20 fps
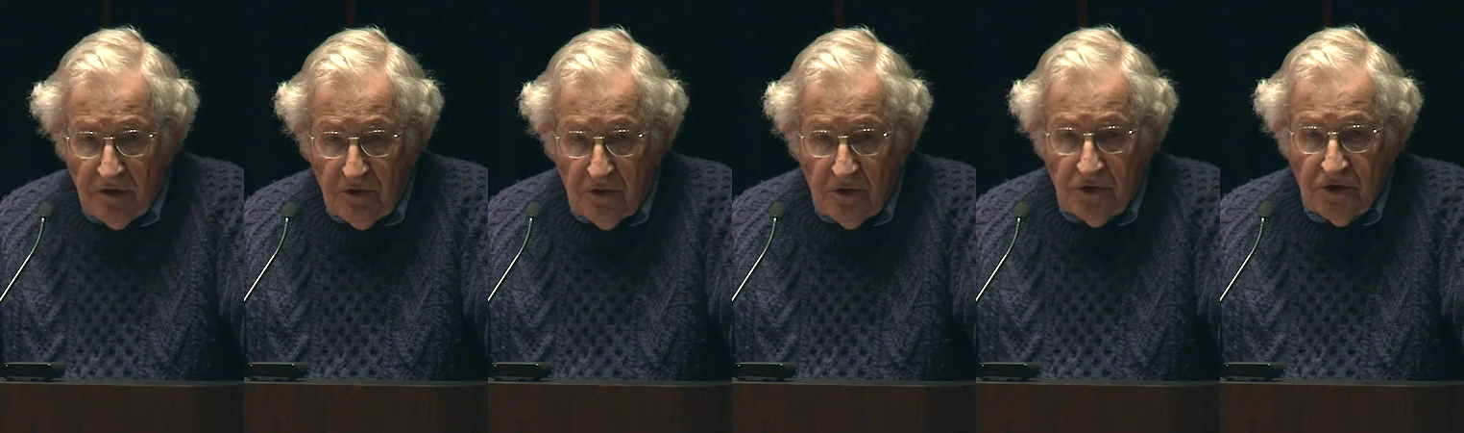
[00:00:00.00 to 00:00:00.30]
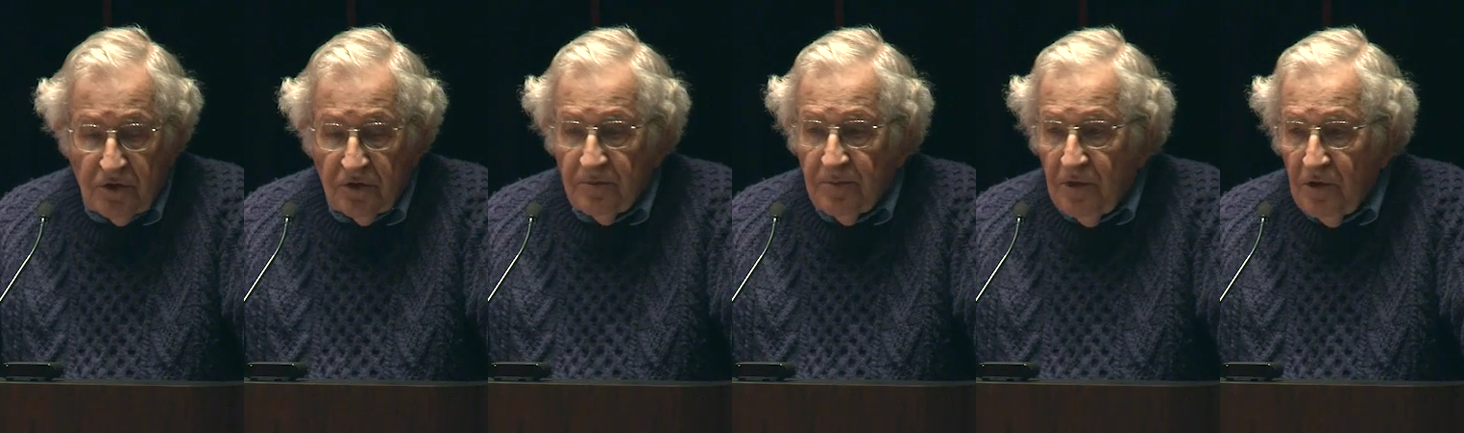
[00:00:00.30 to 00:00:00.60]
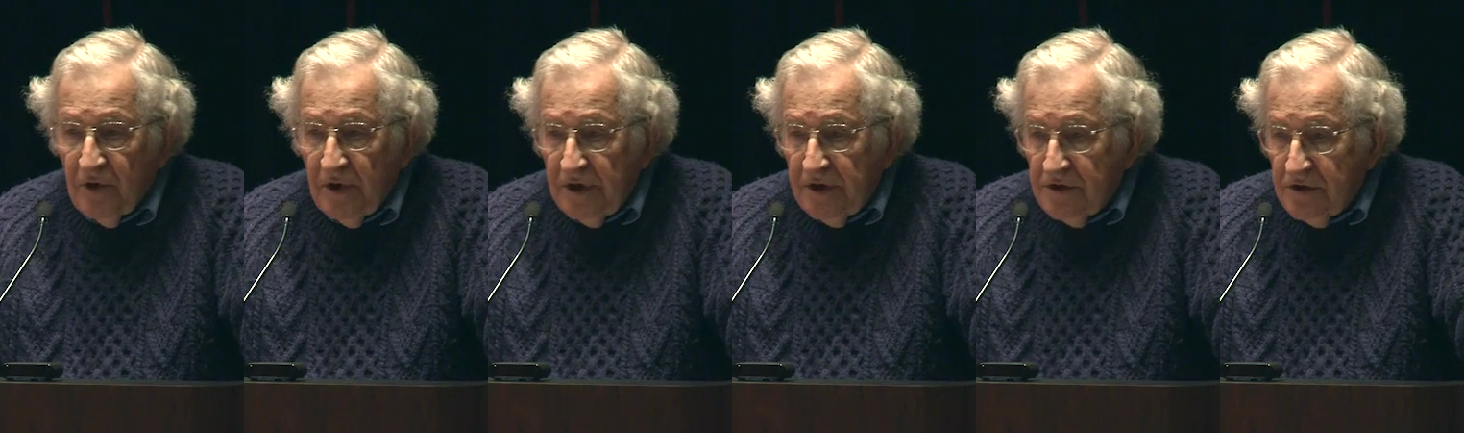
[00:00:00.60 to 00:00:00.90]
crucial
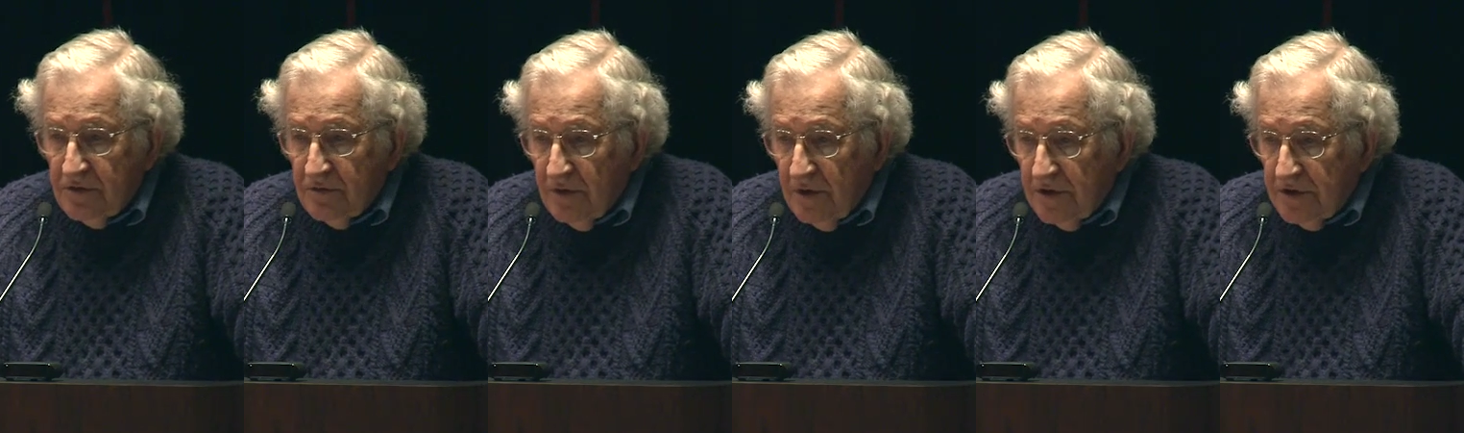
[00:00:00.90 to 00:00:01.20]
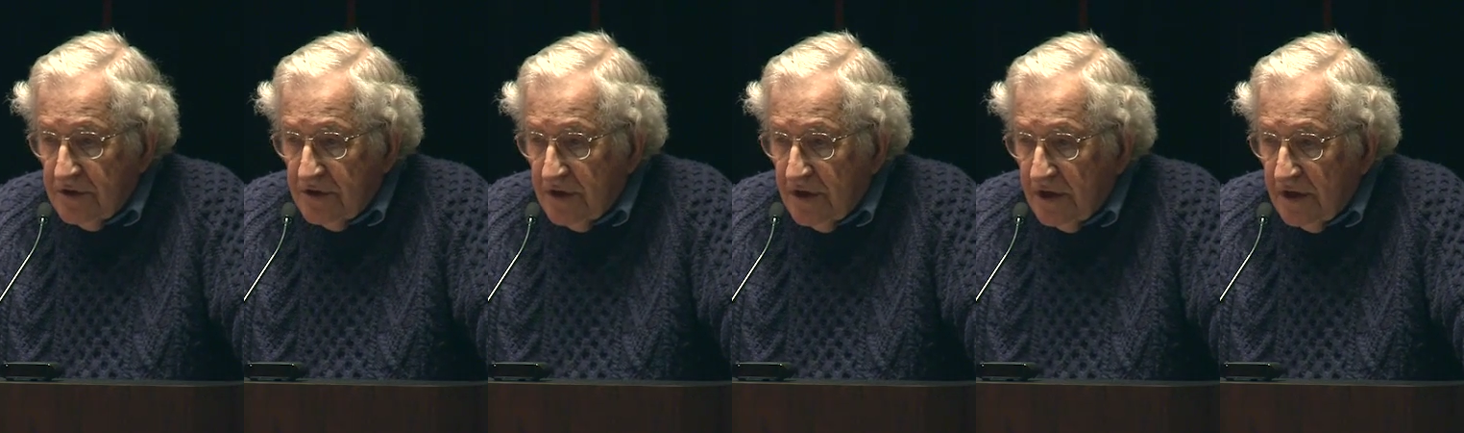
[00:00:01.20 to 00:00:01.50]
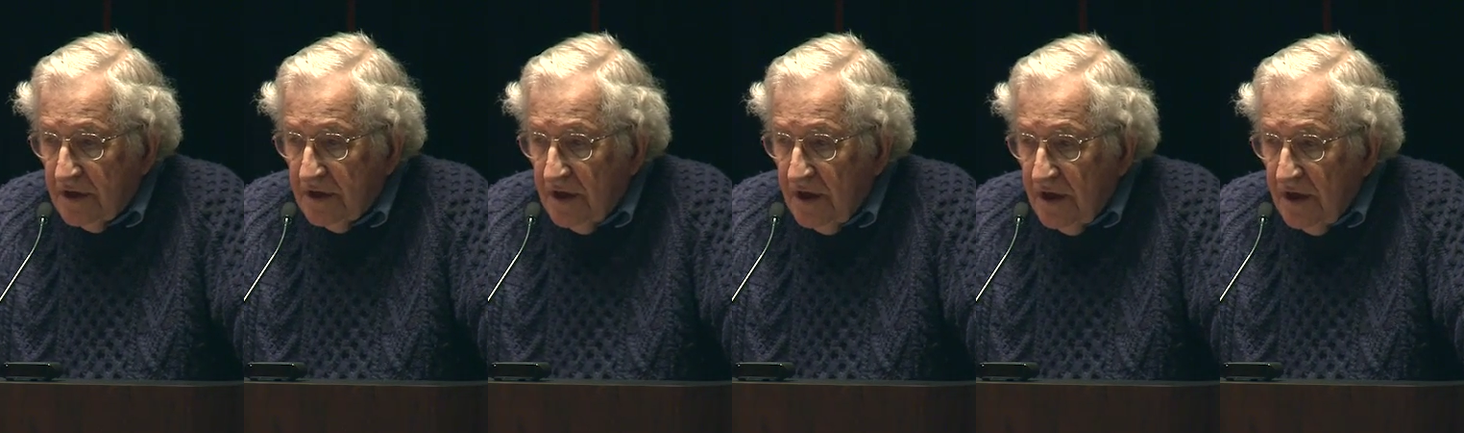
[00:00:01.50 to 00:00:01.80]
points was
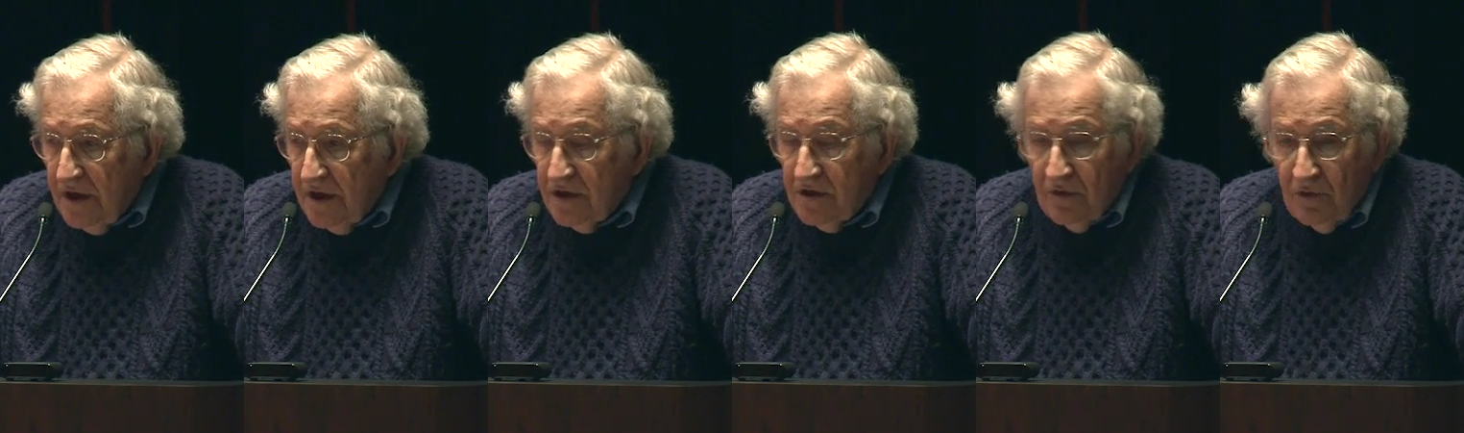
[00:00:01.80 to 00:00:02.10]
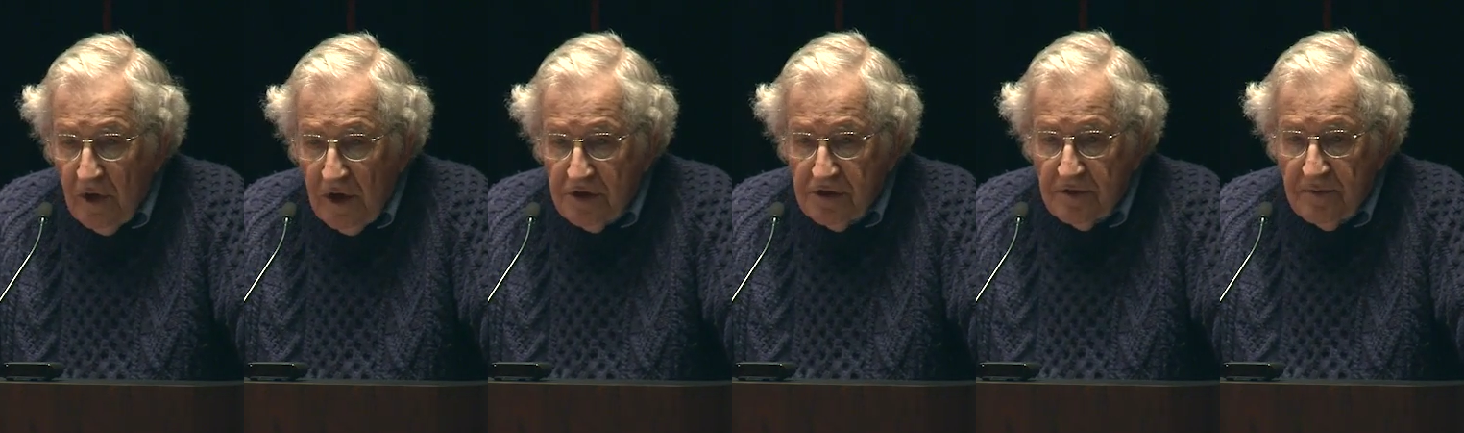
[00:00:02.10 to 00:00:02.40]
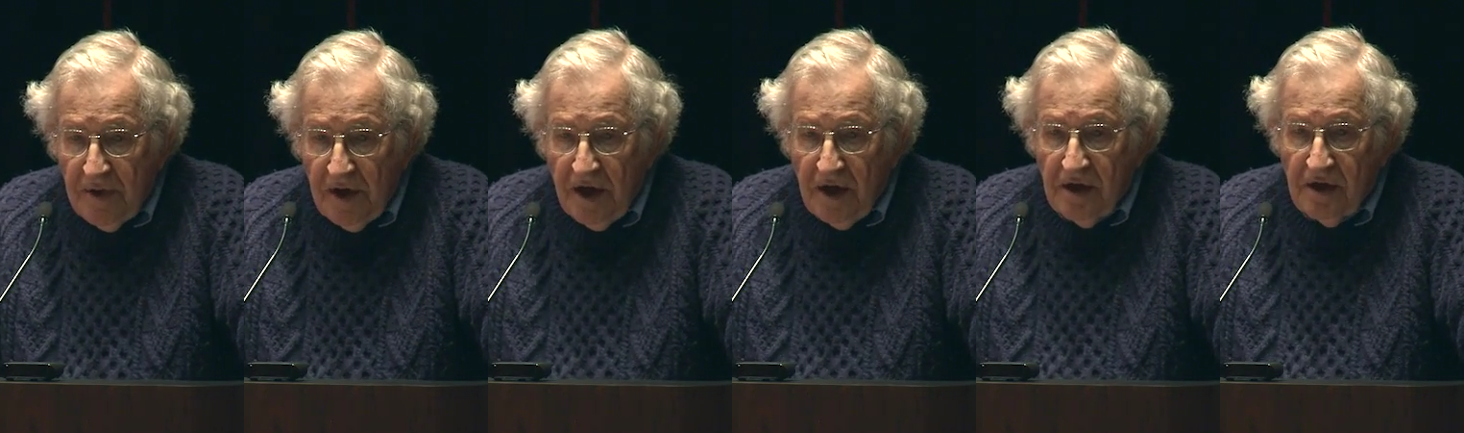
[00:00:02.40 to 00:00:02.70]
that the West
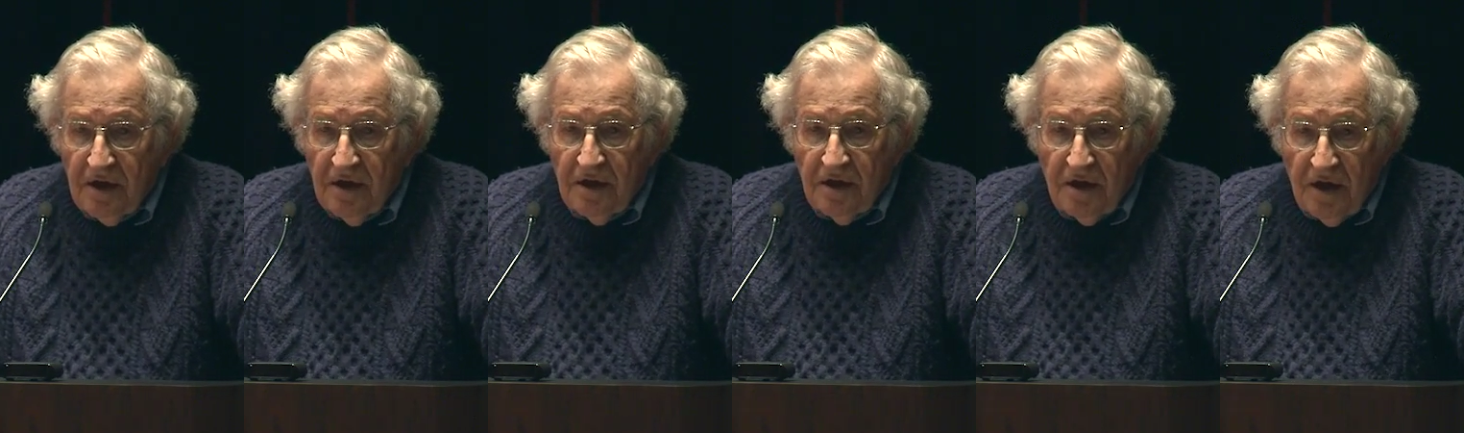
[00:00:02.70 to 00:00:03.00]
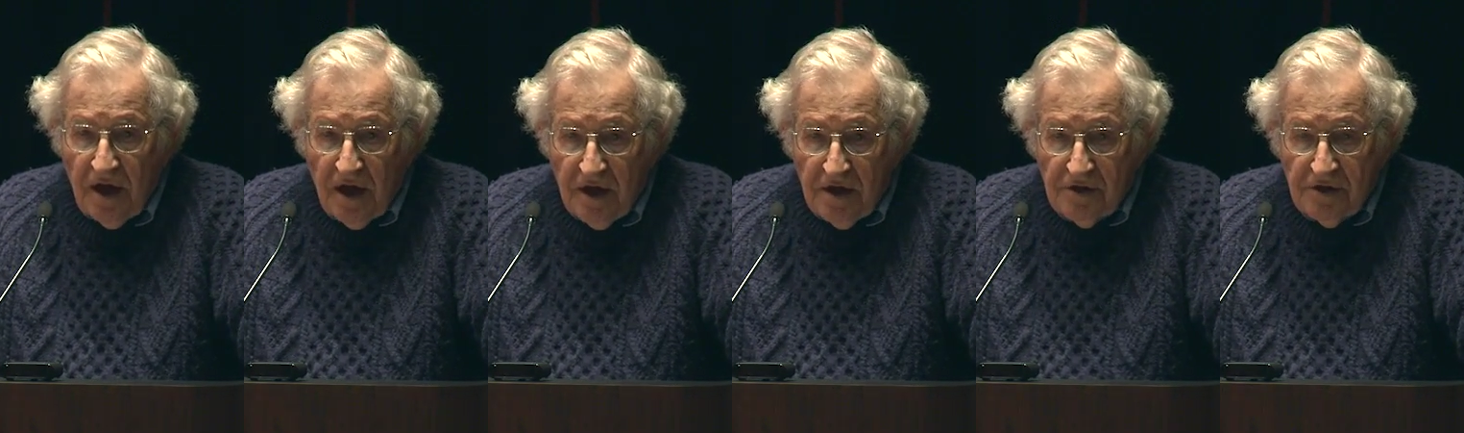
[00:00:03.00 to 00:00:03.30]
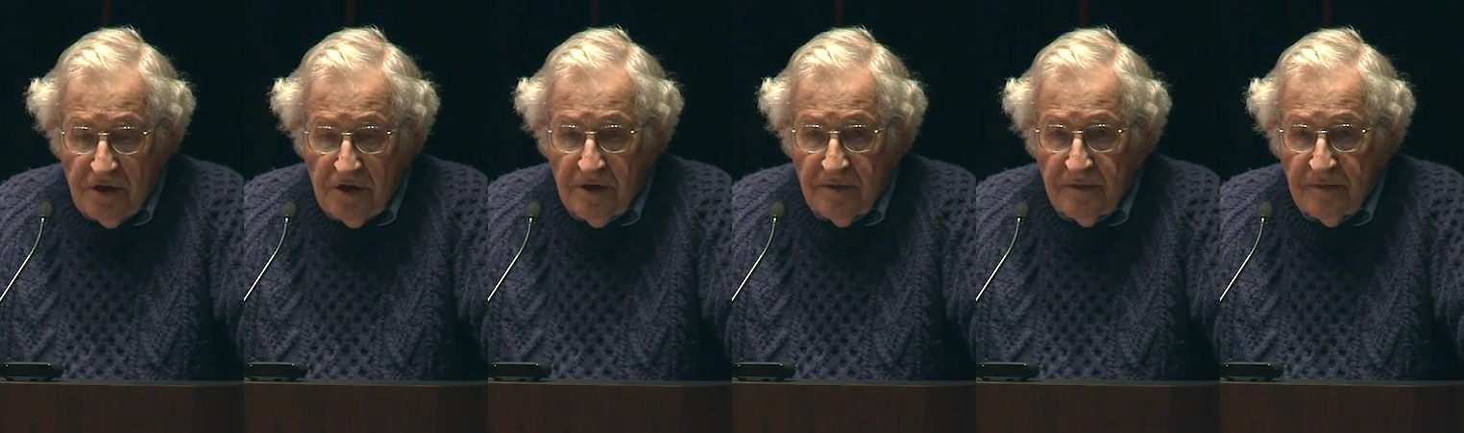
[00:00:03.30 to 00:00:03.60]
Bank and
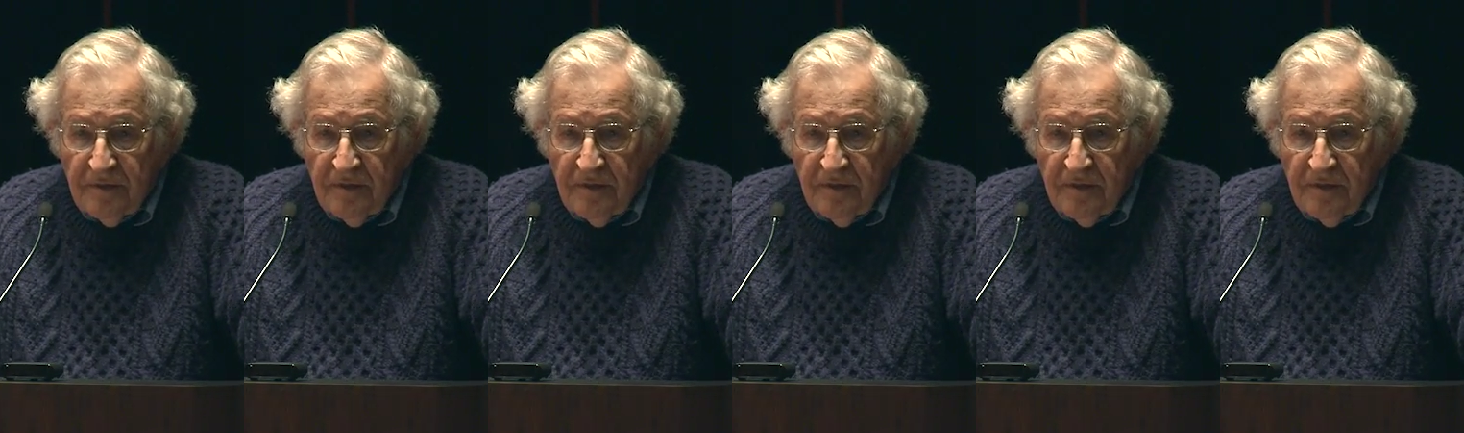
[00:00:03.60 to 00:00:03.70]
Gaza